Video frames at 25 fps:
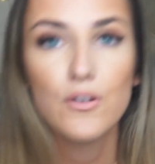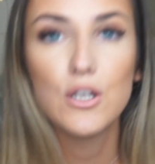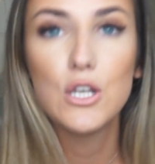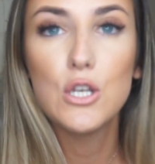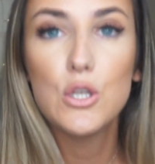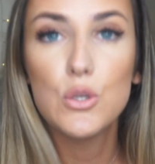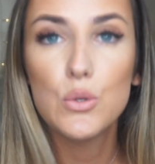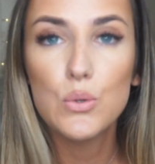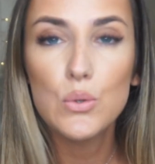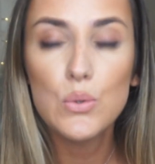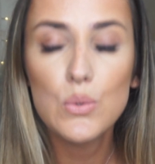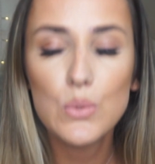a
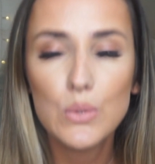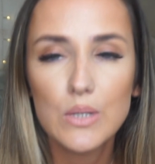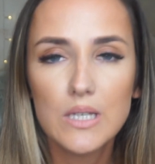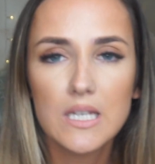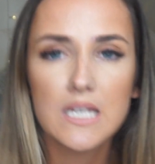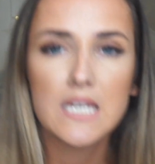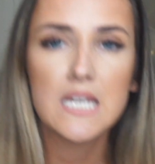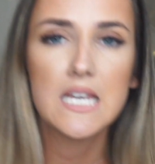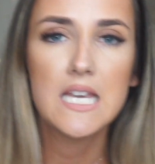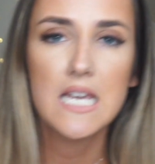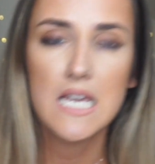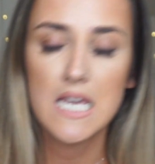look.
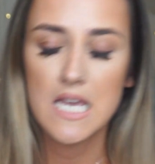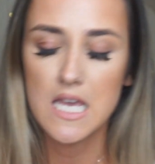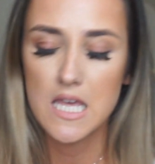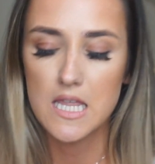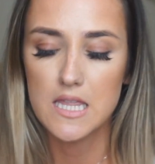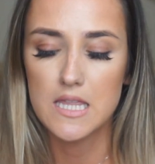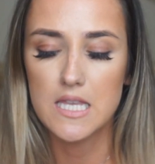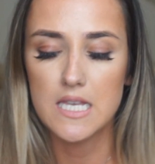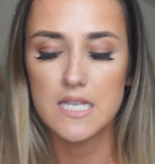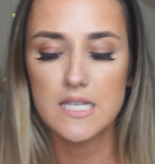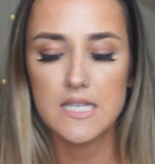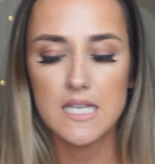
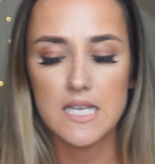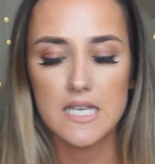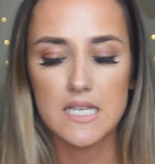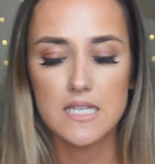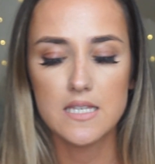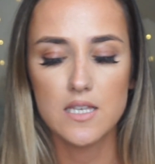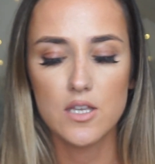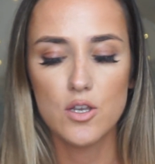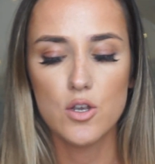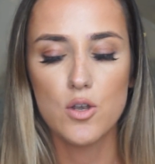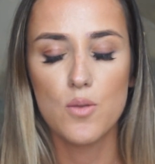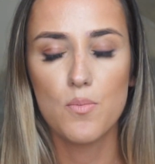This
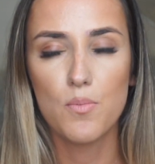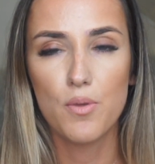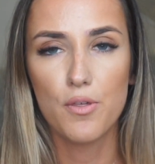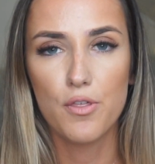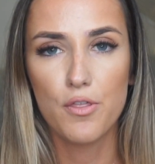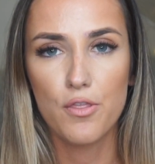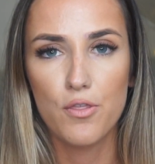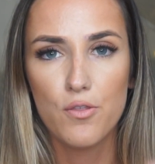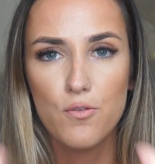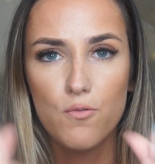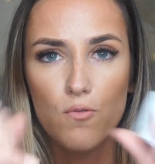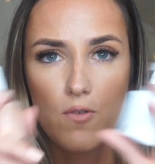is number
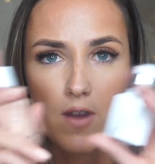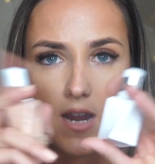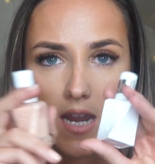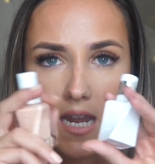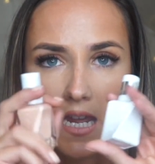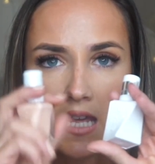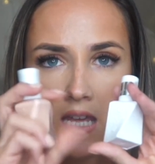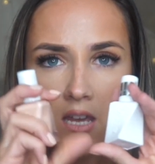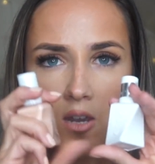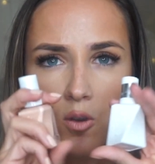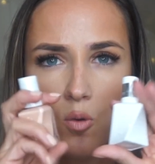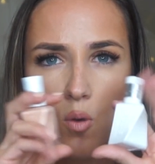
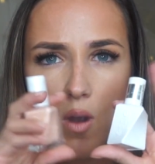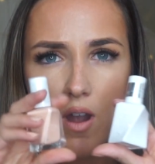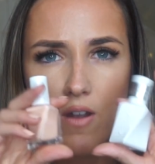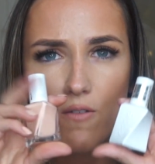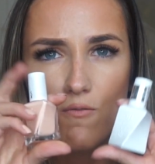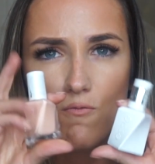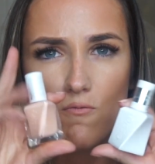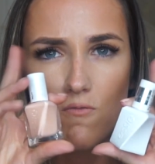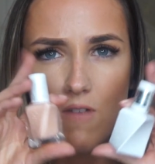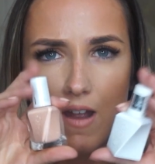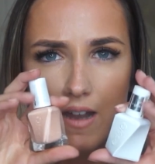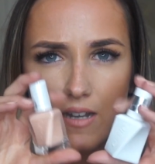three, quite a
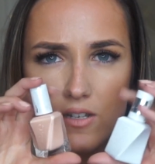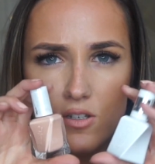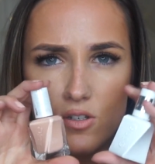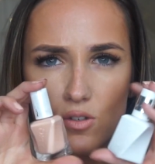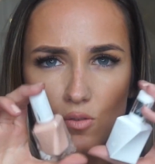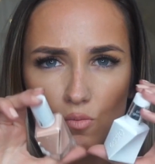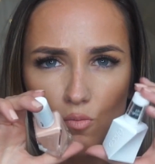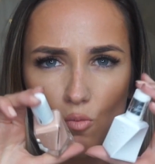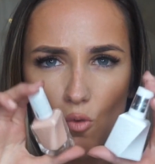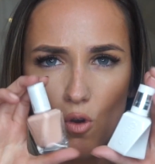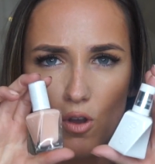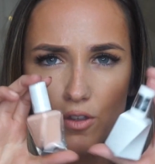
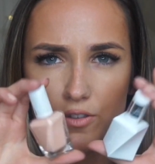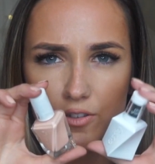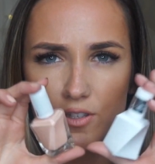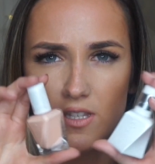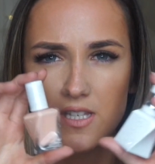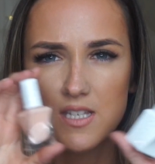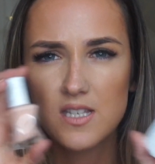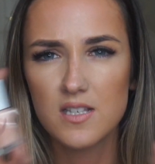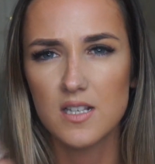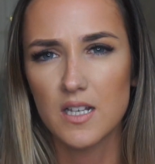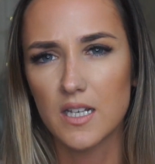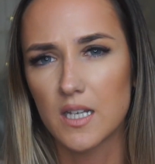random one. So
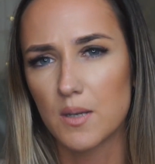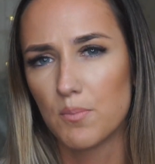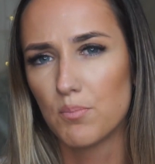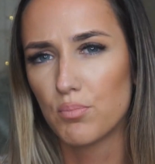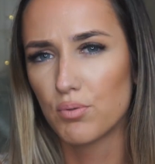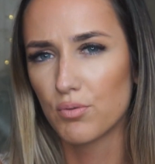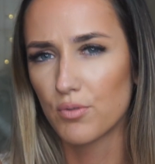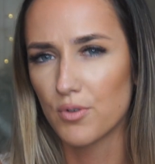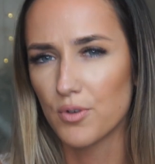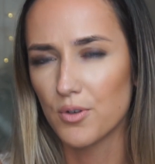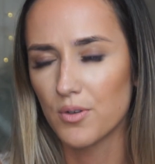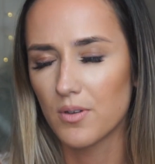this is like a
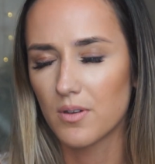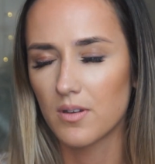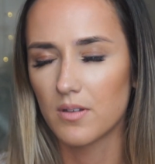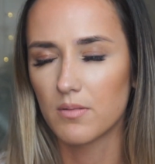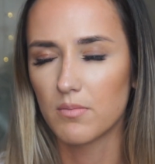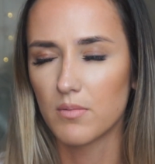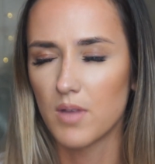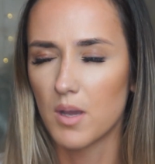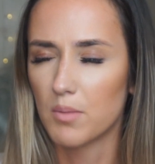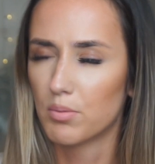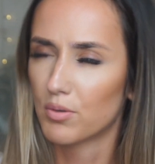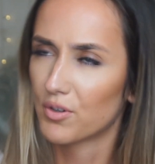
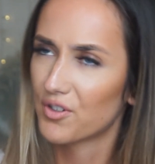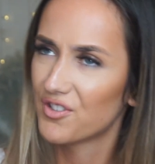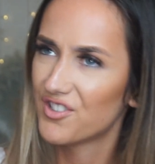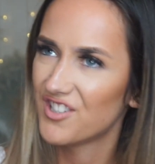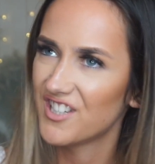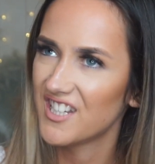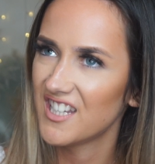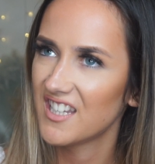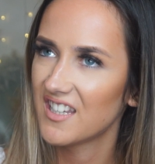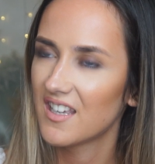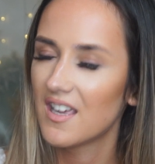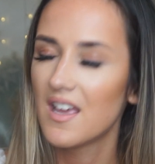
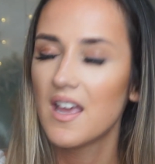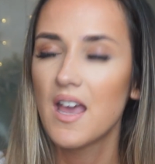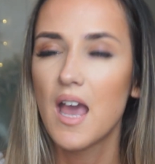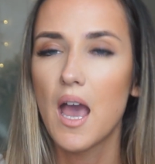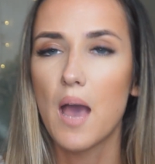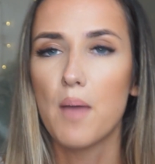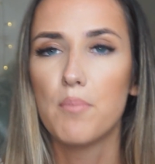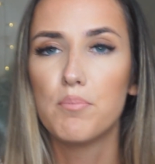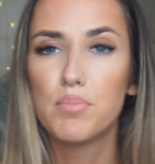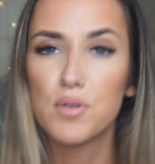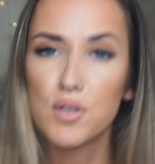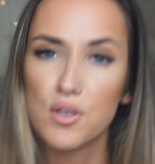beauty
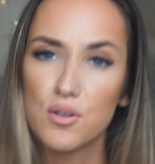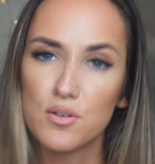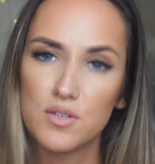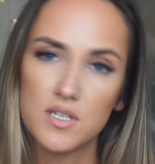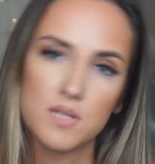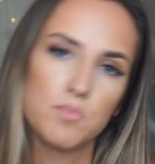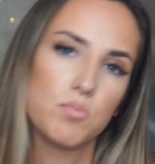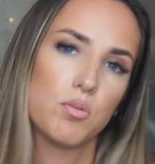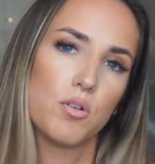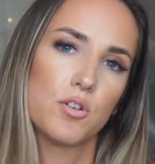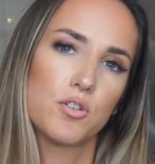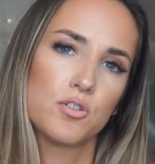
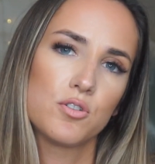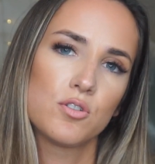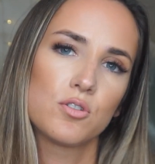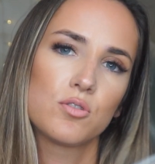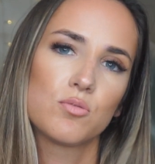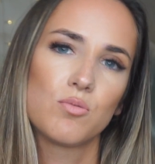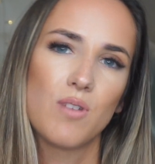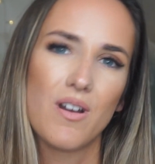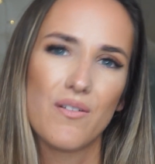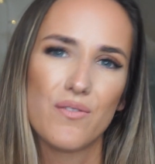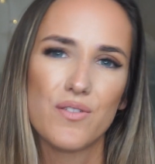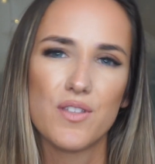
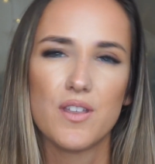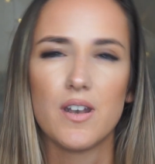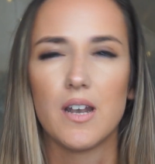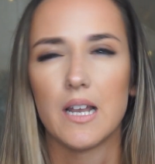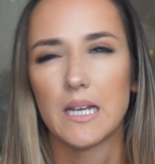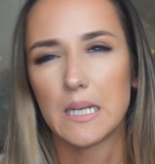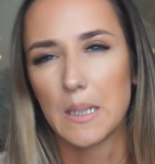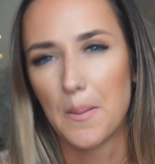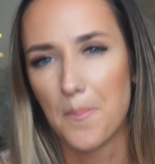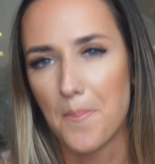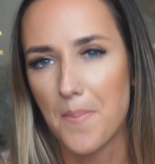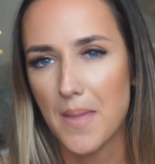product rather than
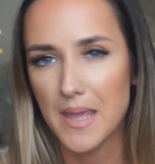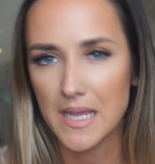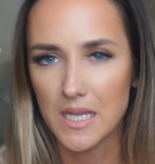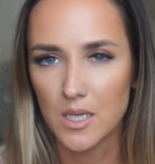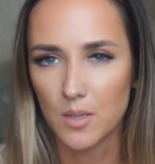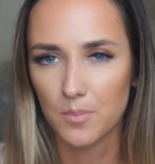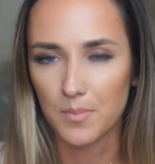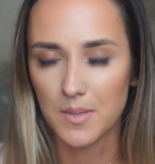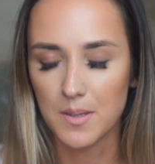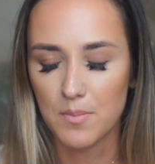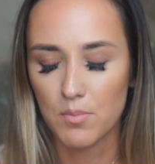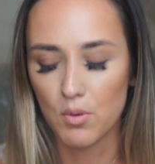like a
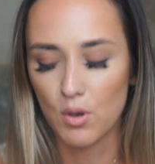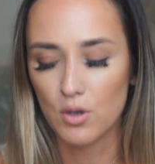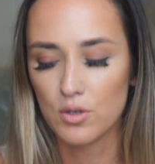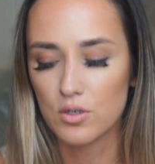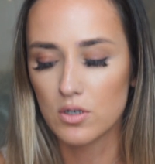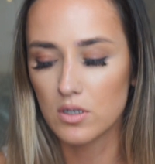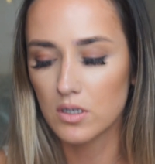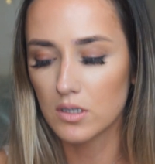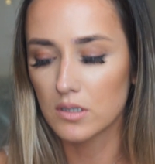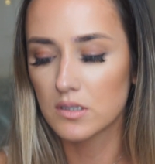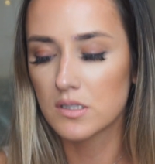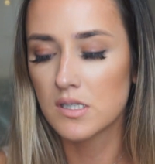makeup-y
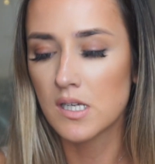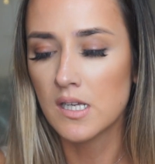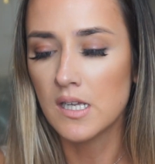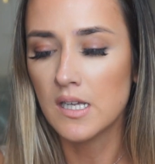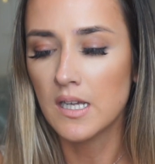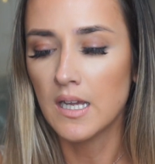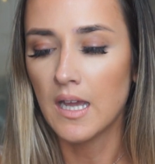product.